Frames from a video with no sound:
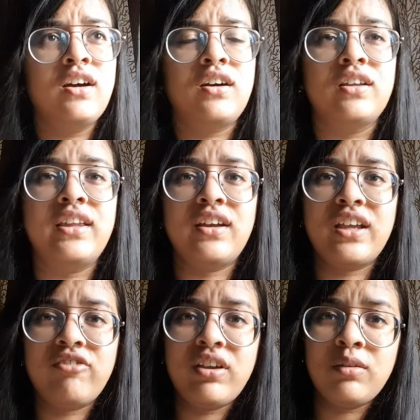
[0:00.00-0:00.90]
uh, they are
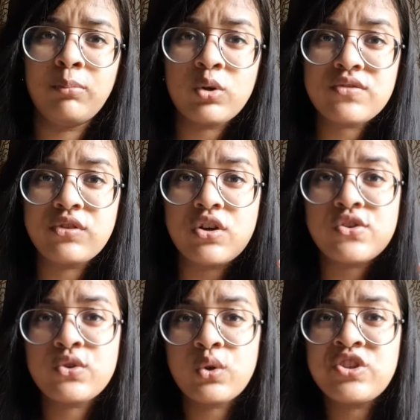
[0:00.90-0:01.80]
giving books for
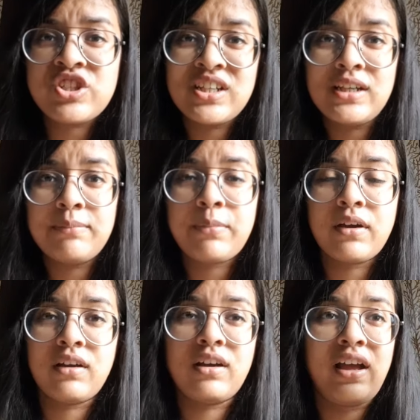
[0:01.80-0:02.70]
so cheap
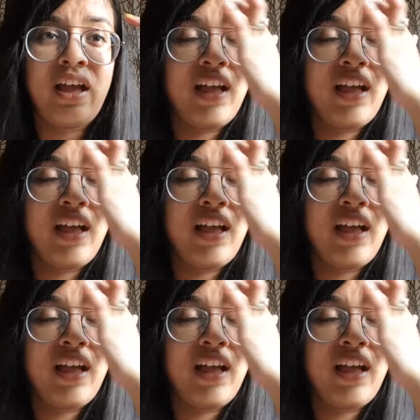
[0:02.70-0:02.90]
uh,